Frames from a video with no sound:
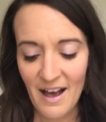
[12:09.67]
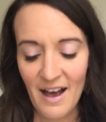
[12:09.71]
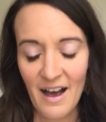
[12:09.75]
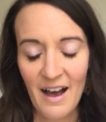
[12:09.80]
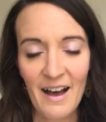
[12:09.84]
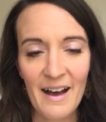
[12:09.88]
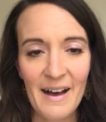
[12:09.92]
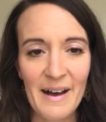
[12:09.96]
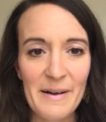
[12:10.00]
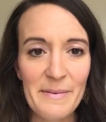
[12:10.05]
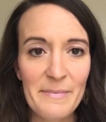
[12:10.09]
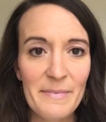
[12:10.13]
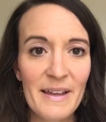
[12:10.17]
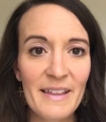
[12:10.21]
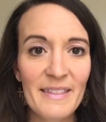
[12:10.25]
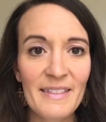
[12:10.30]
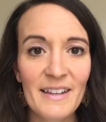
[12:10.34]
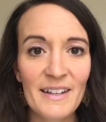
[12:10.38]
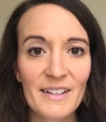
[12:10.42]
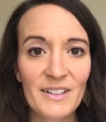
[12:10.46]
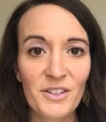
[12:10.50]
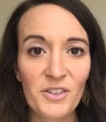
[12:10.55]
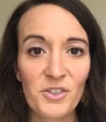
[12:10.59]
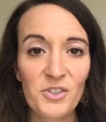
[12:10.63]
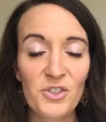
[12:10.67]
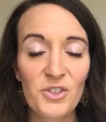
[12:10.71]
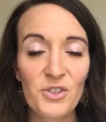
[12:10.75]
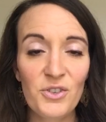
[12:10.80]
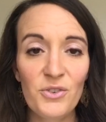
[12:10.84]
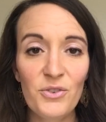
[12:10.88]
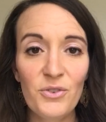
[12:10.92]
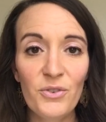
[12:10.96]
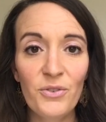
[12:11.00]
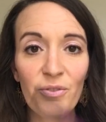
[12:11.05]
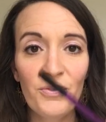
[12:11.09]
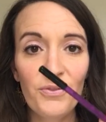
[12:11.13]
And these are
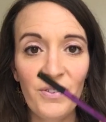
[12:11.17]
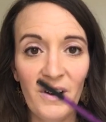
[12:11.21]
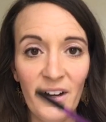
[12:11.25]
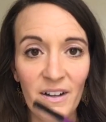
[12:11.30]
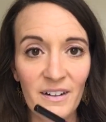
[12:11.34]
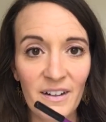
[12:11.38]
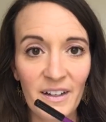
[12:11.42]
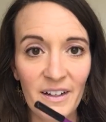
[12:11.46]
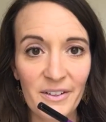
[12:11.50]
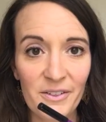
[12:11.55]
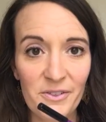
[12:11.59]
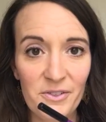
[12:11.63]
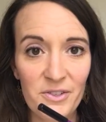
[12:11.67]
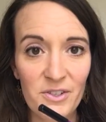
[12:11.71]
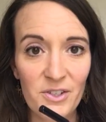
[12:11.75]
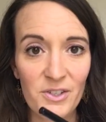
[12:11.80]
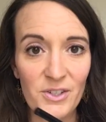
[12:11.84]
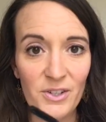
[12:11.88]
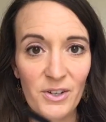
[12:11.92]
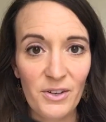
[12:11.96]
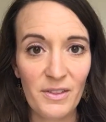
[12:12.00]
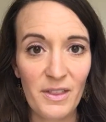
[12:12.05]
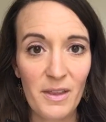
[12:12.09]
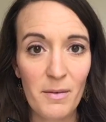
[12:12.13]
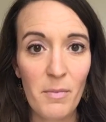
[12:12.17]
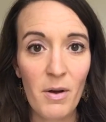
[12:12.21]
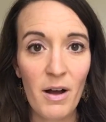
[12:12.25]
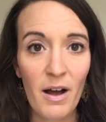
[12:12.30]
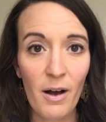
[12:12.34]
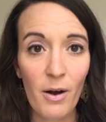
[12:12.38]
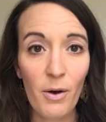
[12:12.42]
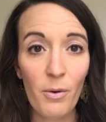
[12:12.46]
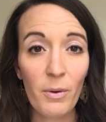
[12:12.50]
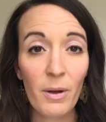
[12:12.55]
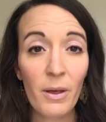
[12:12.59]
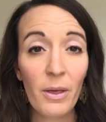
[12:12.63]
2 fun colors to start them
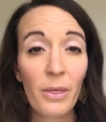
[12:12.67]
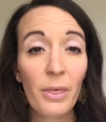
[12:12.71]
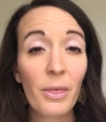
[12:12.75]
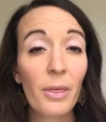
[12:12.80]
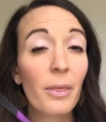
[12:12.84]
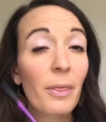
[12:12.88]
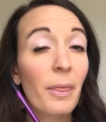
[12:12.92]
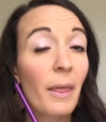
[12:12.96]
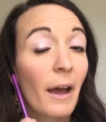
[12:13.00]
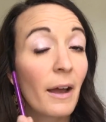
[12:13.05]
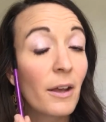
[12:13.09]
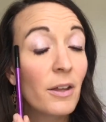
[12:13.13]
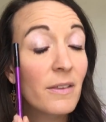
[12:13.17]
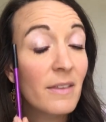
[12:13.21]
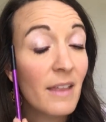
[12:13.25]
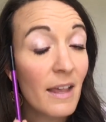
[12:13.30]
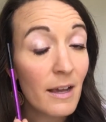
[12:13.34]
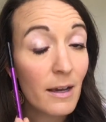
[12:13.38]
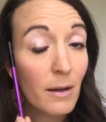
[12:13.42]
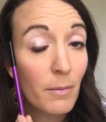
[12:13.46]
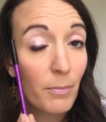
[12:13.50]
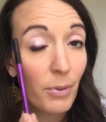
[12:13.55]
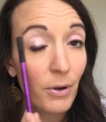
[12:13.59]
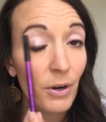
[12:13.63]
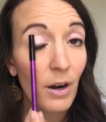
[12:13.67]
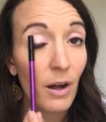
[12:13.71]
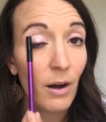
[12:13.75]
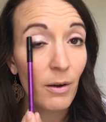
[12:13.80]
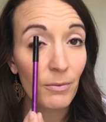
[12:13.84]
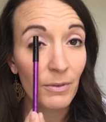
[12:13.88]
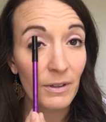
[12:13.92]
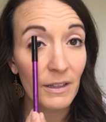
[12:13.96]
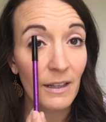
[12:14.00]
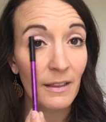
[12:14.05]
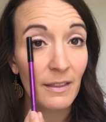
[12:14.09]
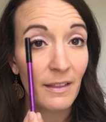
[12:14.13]
out with that they can put it on
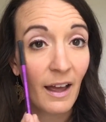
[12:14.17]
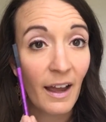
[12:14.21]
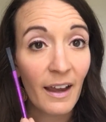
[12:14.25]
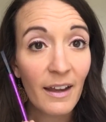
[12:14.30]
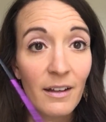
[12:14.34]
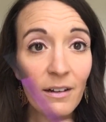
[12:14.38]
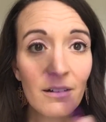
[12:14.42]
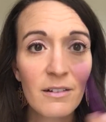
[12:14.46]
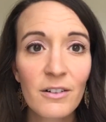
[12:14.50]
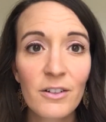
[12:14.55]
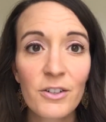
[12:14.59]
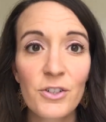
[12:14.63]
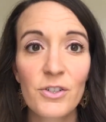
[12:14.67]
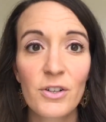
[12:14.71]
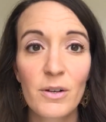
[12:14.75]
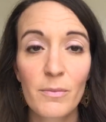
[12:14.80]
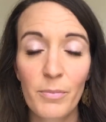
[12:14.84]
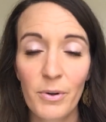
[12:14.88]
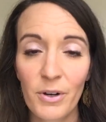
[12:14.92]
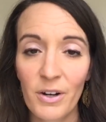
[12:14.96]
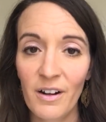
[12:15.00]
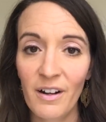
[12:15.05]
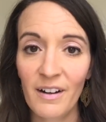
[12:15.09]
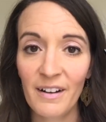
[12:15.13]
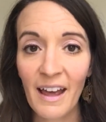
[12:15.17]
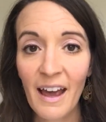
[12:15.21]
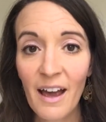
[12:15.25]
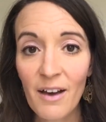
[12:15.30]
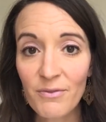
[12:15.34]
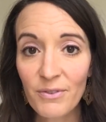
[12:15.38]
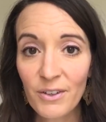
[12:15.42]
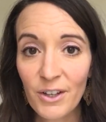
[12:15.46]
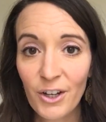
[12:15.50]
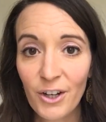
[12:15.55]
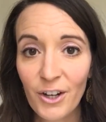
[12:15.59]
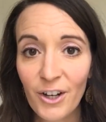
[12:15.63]
really light or you can put it on
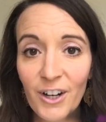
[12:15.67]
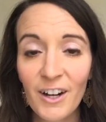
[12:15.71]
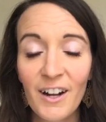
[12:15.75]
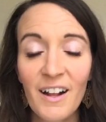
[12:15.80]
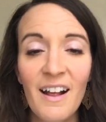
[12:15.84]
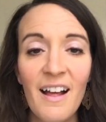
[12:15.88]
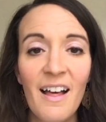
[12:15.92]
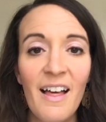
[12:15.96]
heavier,